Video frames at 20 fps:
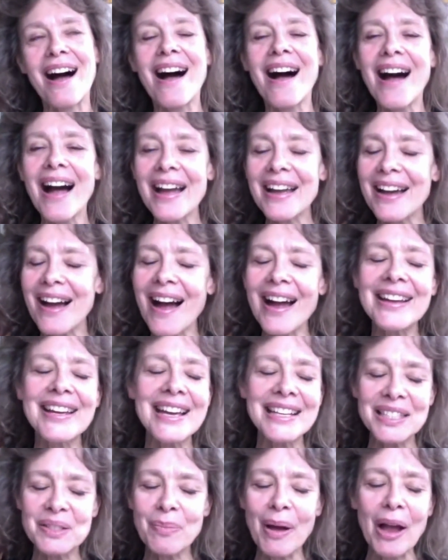I
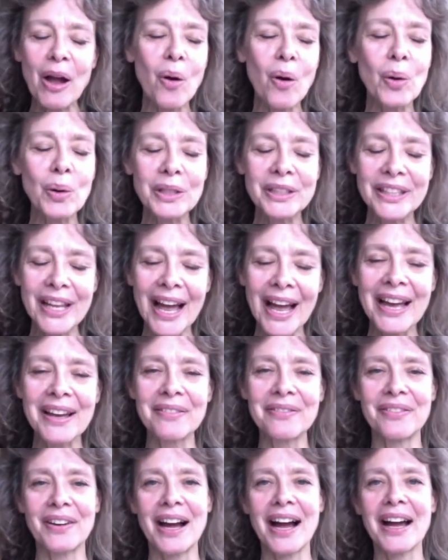guess my whole
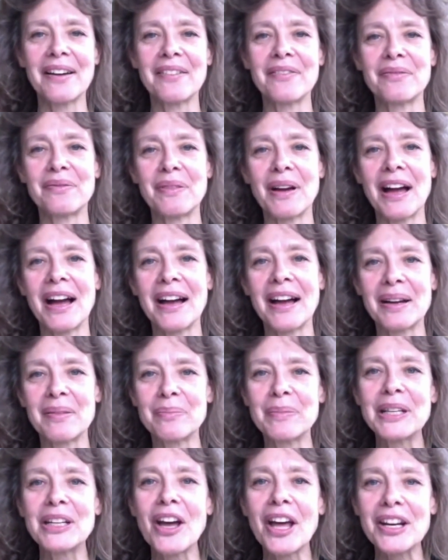life
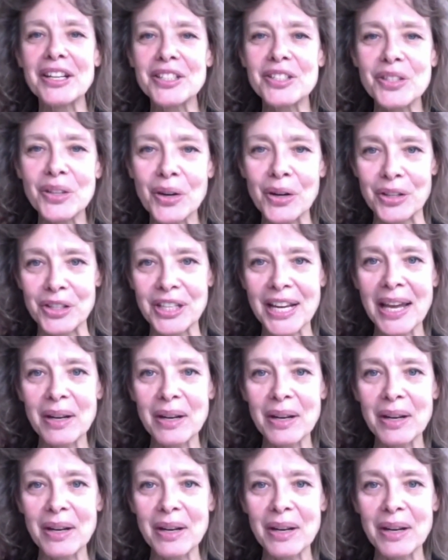I've been on a search.